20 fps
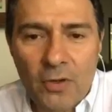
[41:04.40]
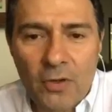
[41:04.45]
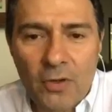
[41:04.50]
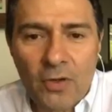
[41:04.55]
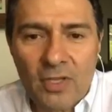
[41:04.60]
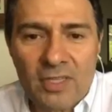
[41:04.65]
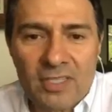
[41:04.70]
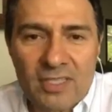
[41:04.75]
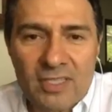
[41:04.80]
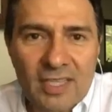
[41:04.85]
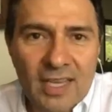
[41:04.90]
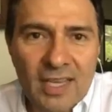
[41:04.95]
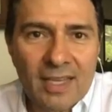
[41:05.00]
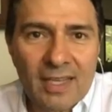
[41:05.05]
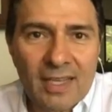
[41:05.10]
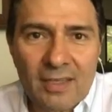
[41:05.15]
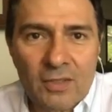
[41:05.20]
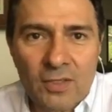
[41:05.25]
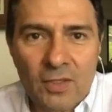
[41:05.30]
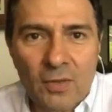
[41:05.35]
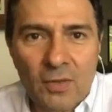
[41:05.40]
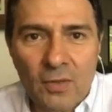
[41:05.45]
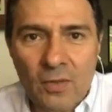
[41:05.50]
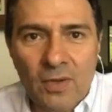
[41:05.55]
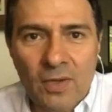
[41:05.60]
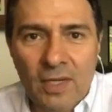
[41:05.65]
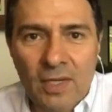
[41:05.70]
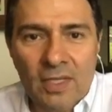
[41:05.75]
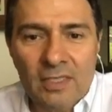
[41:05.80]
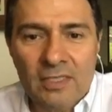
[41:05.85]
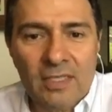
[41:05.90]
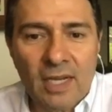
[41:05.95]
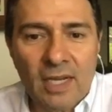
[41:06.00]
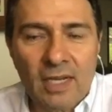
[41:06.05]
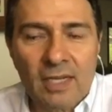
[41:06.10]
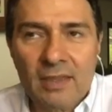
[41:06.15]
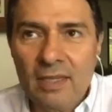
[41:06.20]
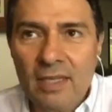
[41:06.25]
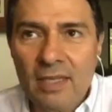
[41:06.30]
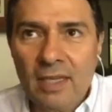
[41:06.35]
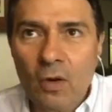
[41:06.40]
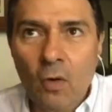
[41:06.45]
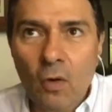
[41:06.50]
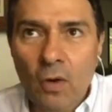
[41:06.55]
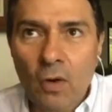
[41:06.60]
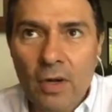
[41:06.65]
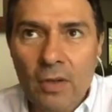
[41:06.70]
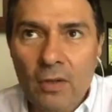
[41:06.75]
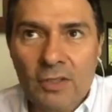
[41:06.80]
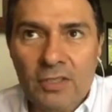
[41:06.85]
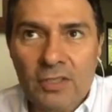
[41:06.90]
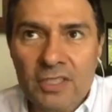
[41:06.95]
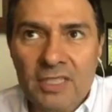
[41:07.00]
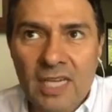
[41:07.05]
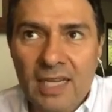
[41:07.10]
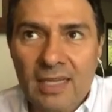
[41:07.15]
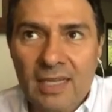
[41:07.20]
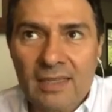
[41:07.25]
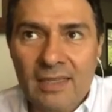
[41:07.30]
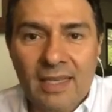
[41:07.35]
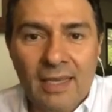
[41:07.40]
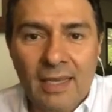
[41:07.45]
where you can take it to check the oil, check